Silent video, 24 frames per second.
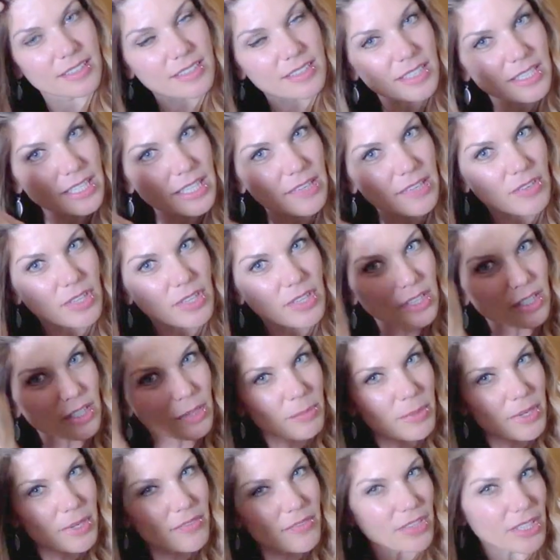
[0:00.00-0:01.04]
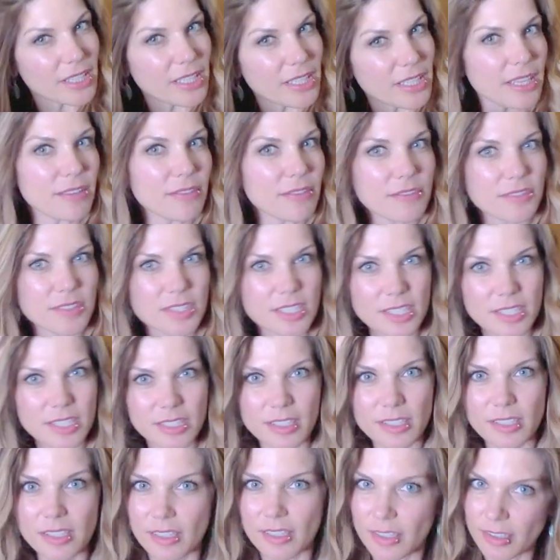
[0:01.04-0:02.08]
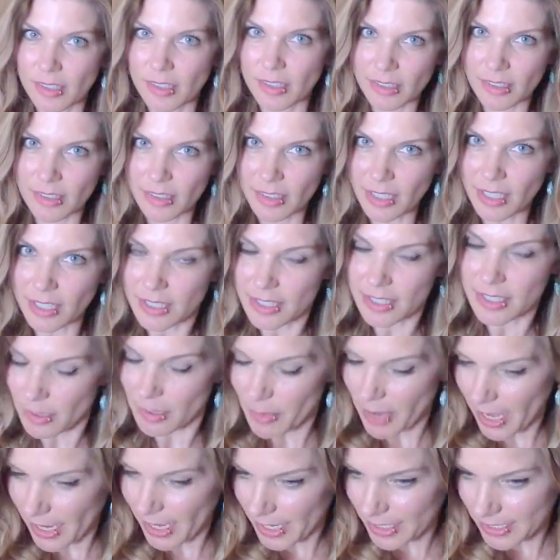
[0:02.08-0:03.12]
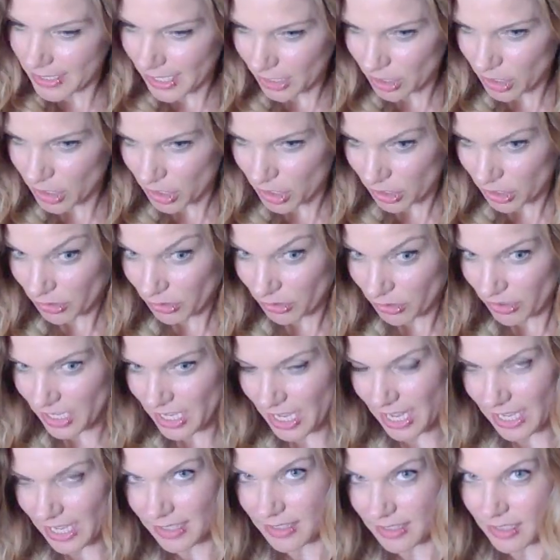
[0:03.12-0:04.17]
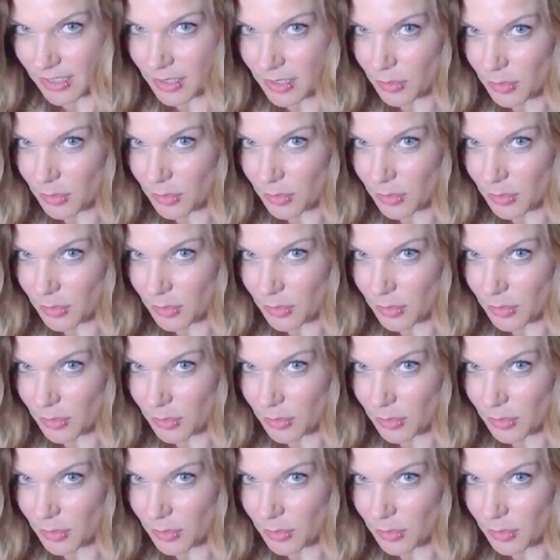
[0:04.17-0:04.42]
going to give it a little bit of a lift and some added texture through the ends as